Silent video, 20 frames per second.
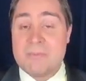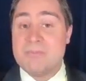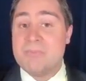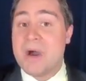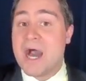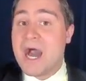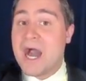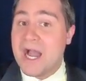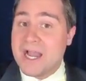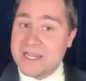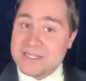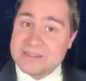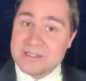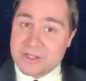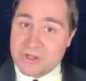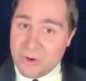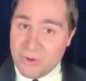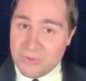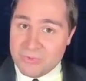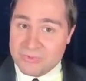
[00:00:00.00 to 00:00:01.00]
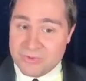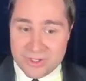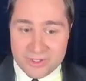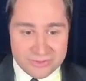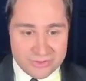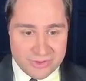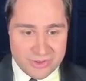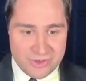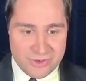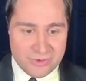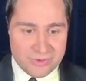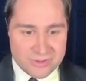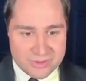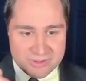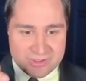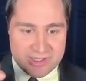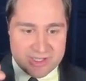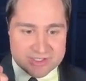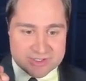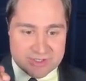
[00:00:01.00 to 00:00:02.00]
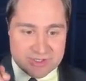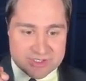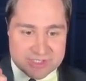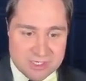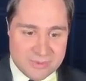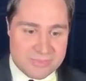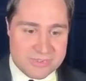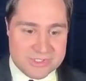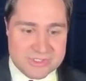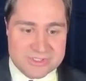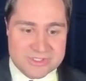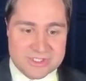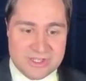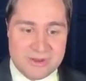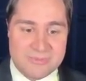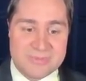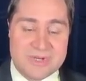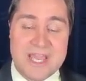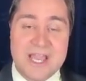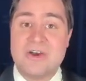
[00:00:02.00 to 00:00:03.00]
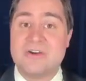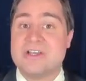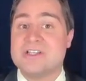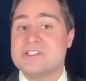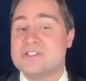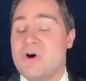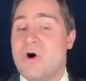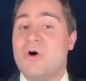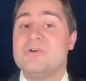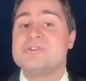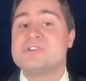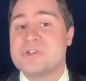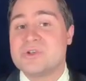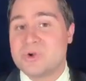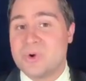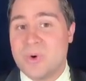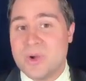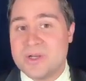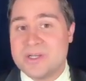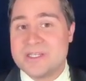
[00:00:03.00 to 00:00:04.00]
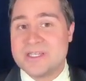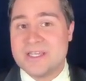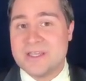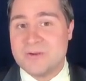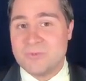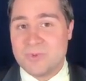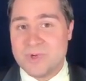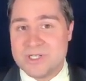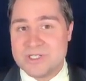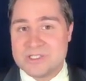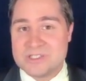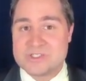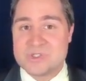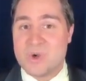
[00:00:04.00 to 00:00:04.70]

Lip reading: Behind the cold front, though, as our temperatures come down, it's also going to get windy.